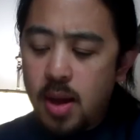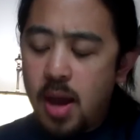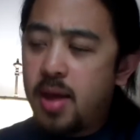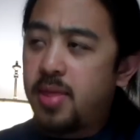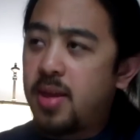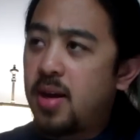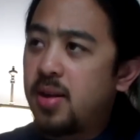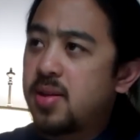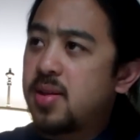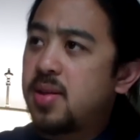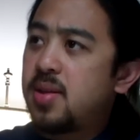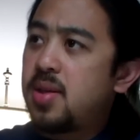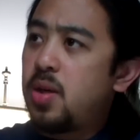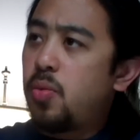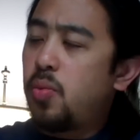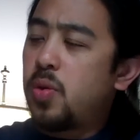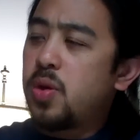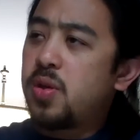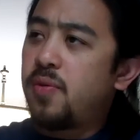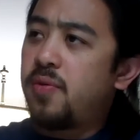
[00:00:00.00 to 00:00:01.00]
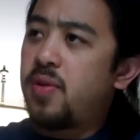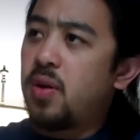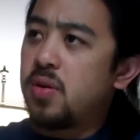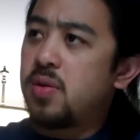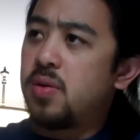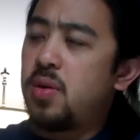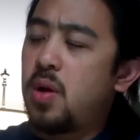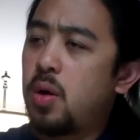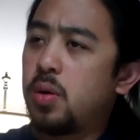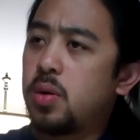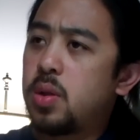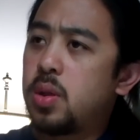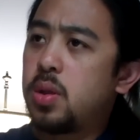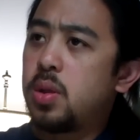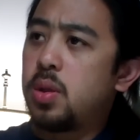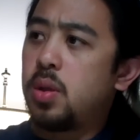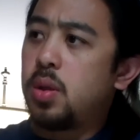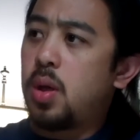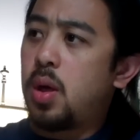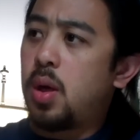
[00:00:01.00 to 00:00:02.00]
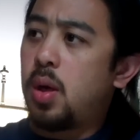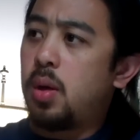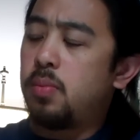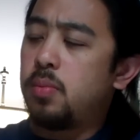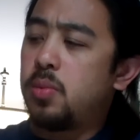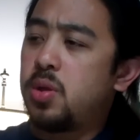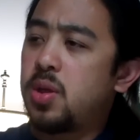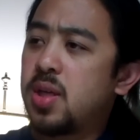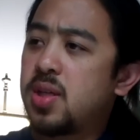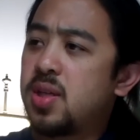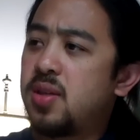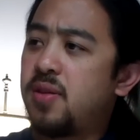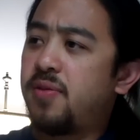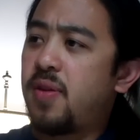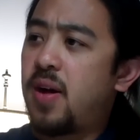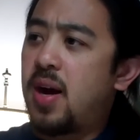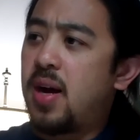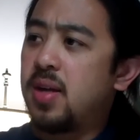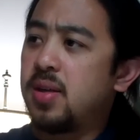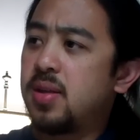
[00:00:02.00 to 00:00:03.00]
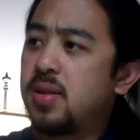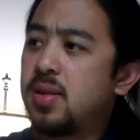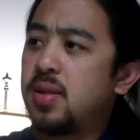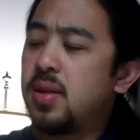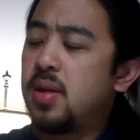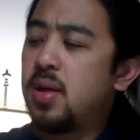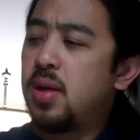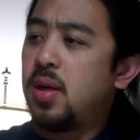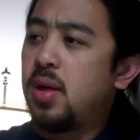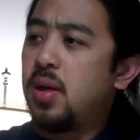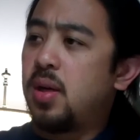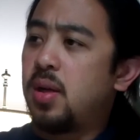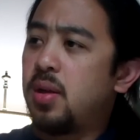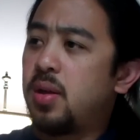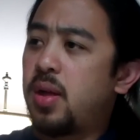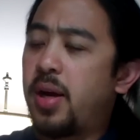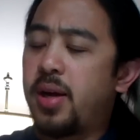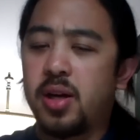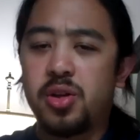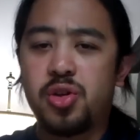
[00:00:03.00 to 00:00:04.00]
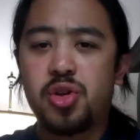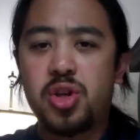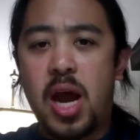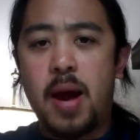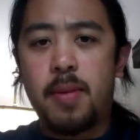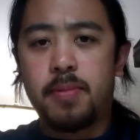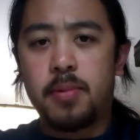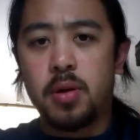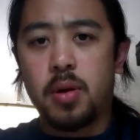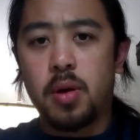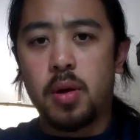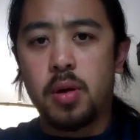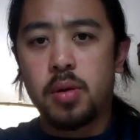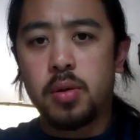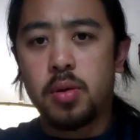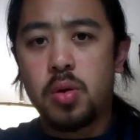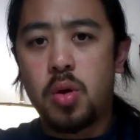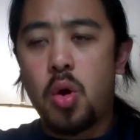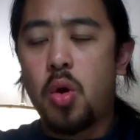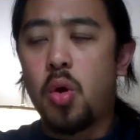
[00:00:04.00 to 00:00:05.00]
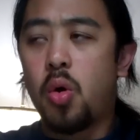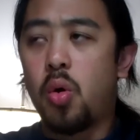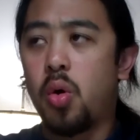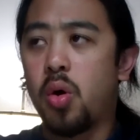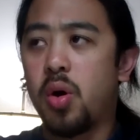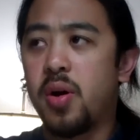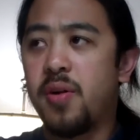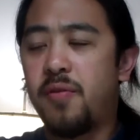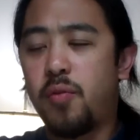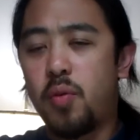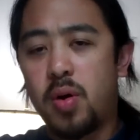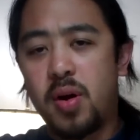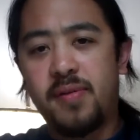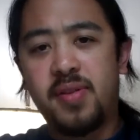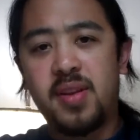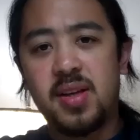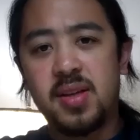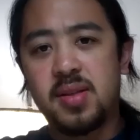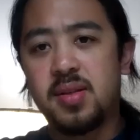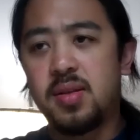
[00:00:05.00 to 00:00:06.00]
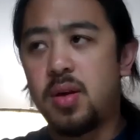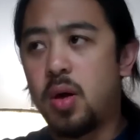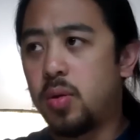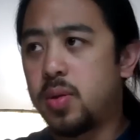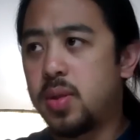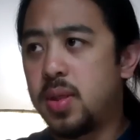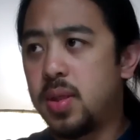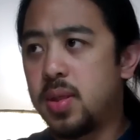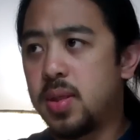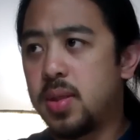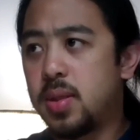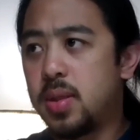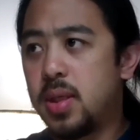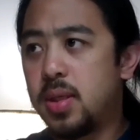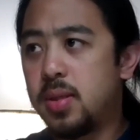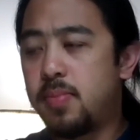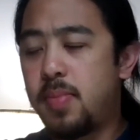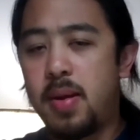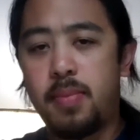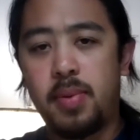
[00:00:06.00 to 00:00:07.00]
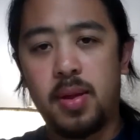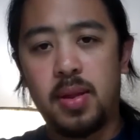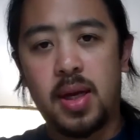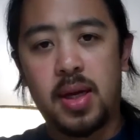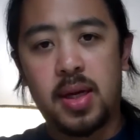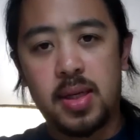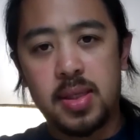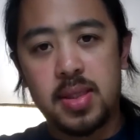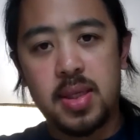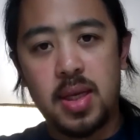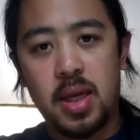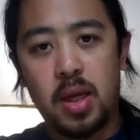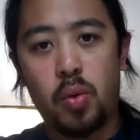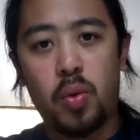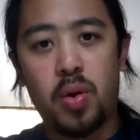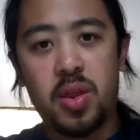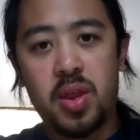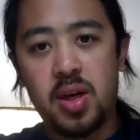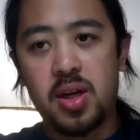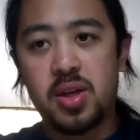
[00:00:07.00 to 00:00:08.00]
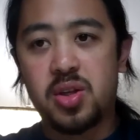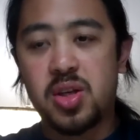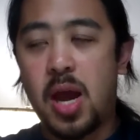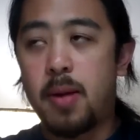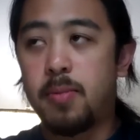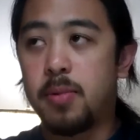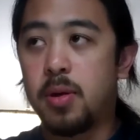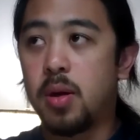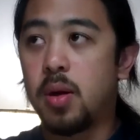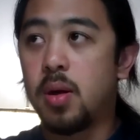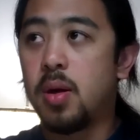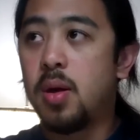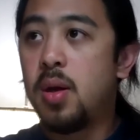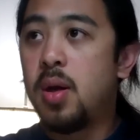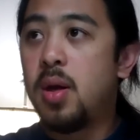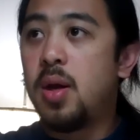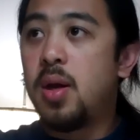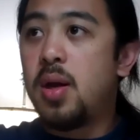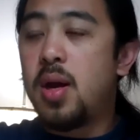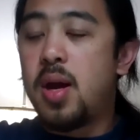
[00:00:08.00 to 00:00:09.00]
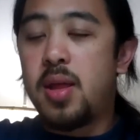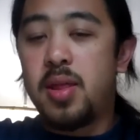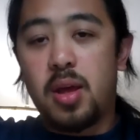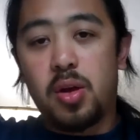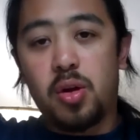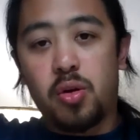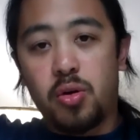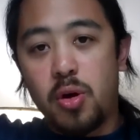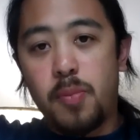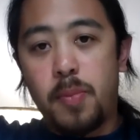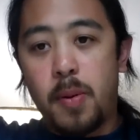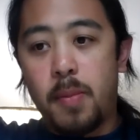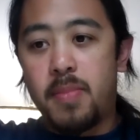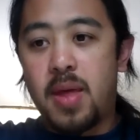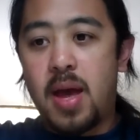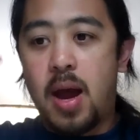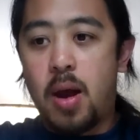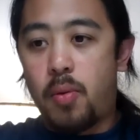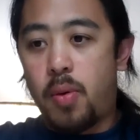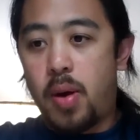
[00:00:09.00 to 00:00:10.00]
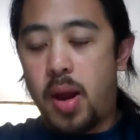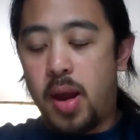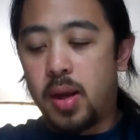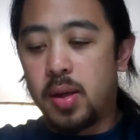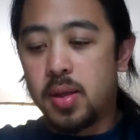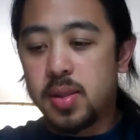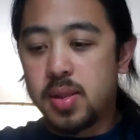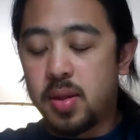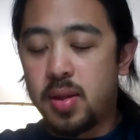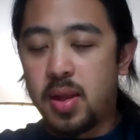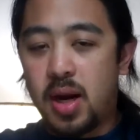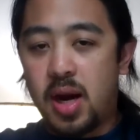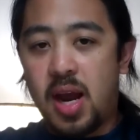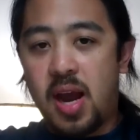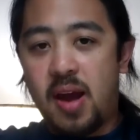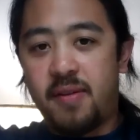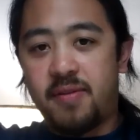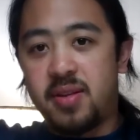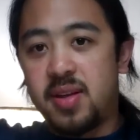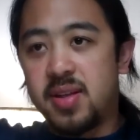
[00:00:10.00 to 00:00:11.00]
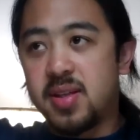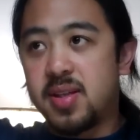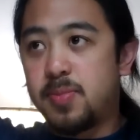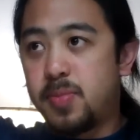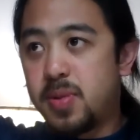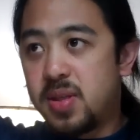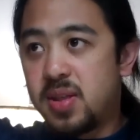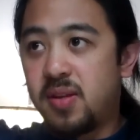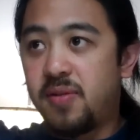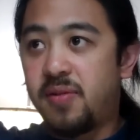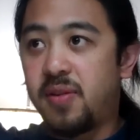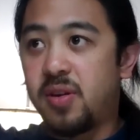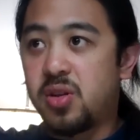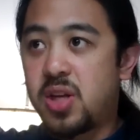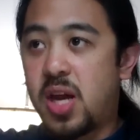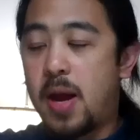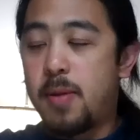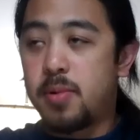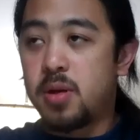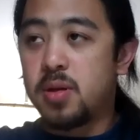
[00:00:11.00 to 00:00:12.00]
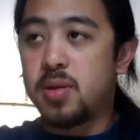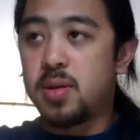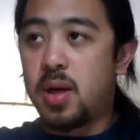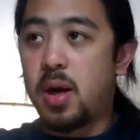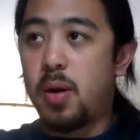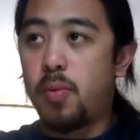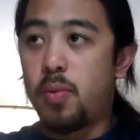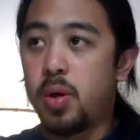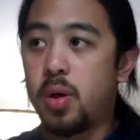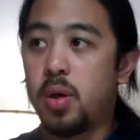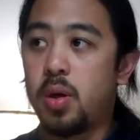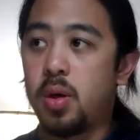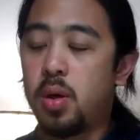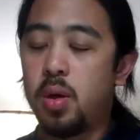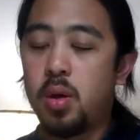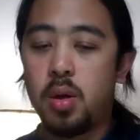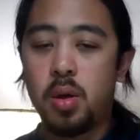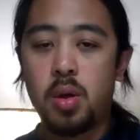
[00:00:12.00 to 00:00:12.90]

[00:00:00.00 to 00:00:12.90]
and then see which of those notes um, justifies like a chapter or if one of these notes is, is maybe like a scene within a chapter and then group them that way so that I have these specific chapters that I want to